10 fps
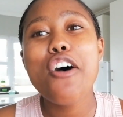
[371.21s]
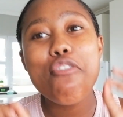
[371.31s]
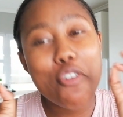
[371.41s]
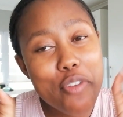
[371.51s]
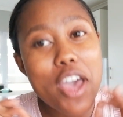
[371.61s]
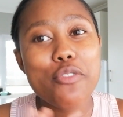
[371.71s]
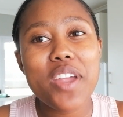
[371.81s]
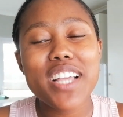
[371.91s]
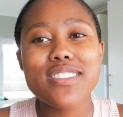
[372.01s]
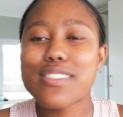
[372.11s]
for 5
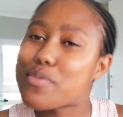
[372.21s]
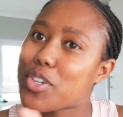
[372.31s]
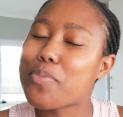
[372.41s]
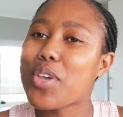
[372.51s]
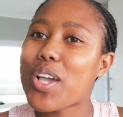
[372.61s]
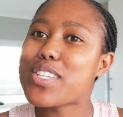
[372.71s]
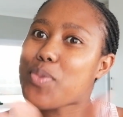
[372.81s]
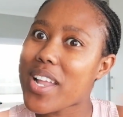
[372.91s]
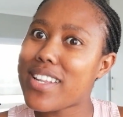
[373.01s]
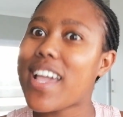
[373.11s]
rands because
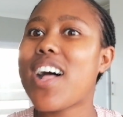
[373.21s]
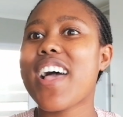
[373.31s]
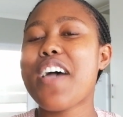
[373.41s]
one day I'll